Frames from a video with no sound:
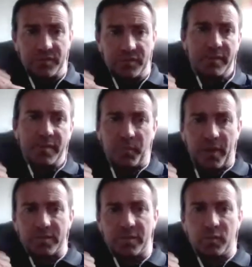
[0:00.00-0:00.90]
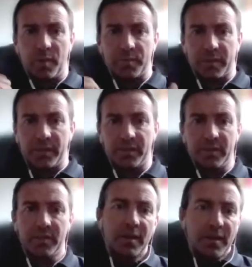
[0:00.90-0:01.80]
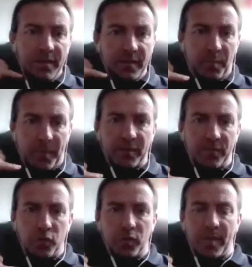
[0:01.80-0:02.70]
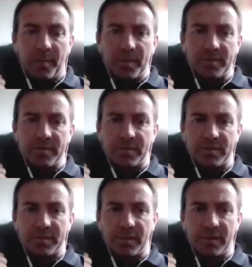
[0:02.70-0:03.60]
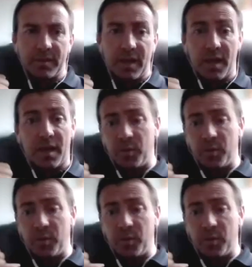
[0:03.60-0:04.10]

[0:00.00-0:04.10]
As soon as they see the price on the website, they'll pick the phone up to that business and say,